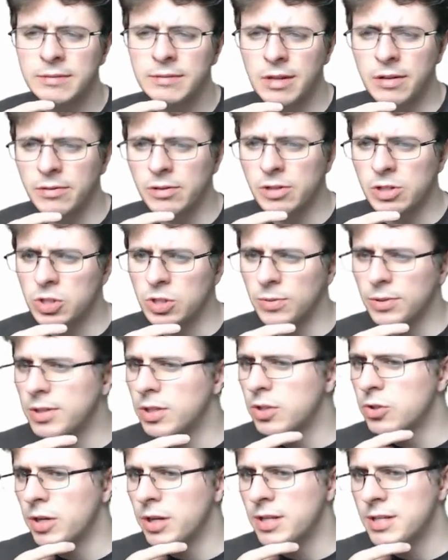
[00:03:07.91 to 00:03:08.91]
Not really sure what
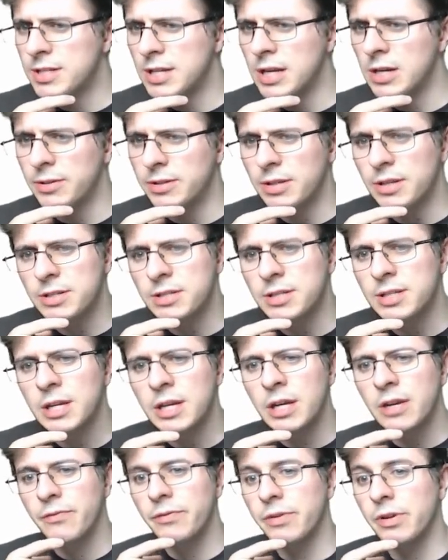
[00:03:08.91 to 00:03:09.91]
they're trying to say with this.
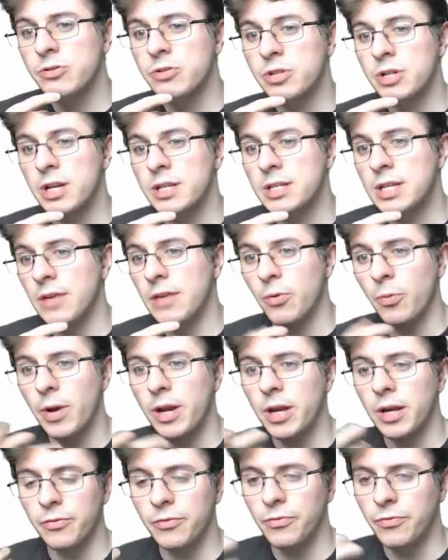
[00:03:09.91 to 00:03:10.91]
Villager does have a
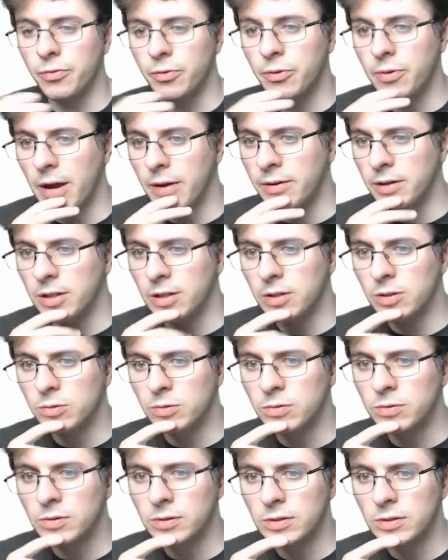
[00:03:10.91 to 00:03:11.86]
way of grounding you,